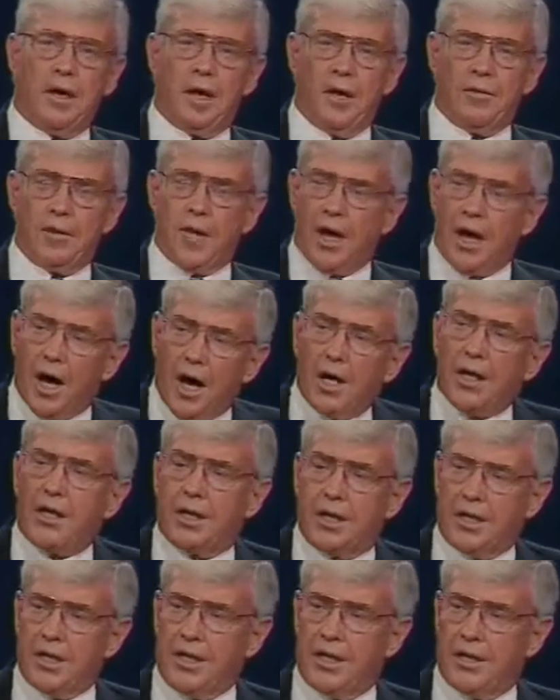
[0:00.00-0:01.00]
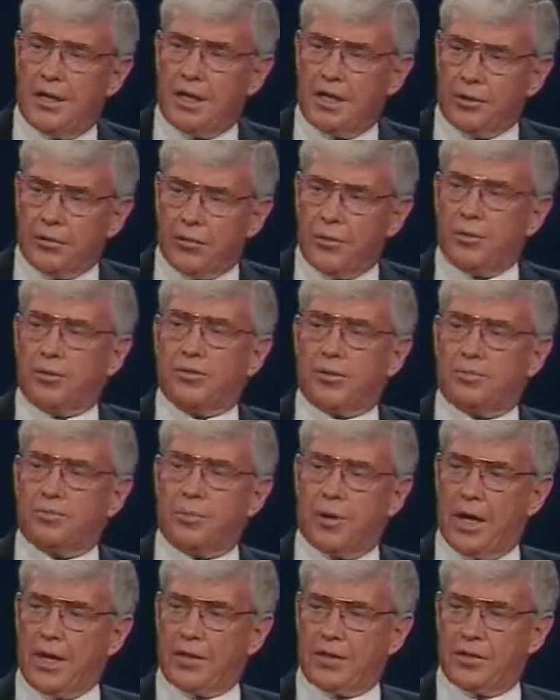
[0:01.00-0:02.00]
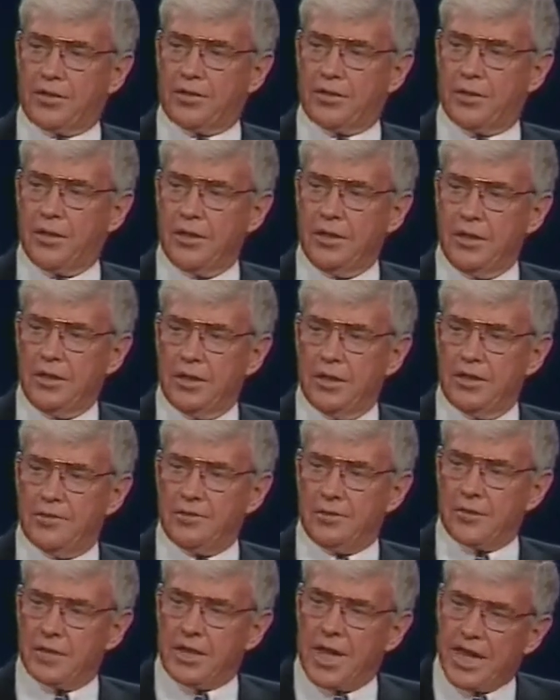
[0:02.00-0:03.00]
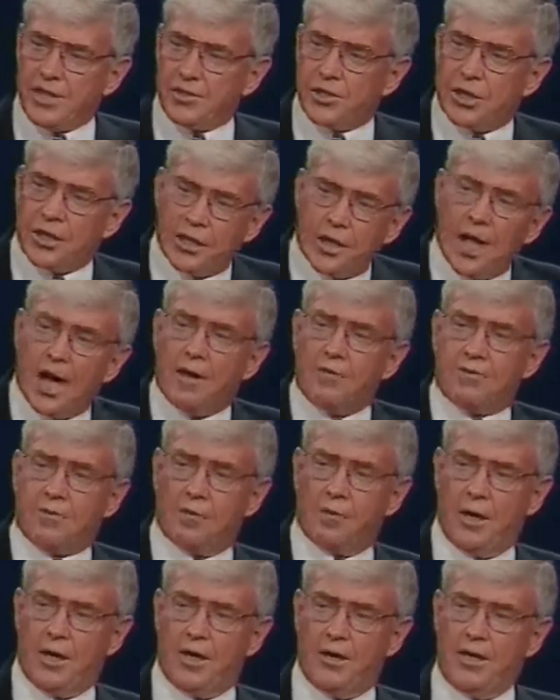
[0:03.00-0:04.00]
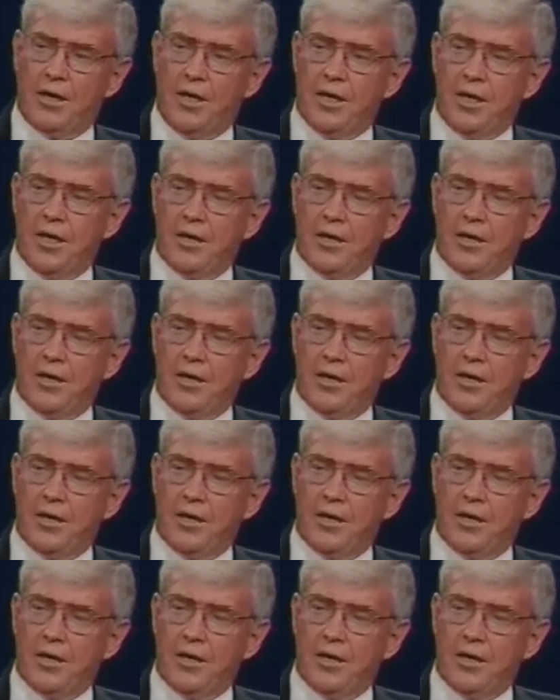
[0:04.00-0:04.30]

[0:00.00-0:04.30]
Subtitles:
on the ugly and gruesome practice of snatching life away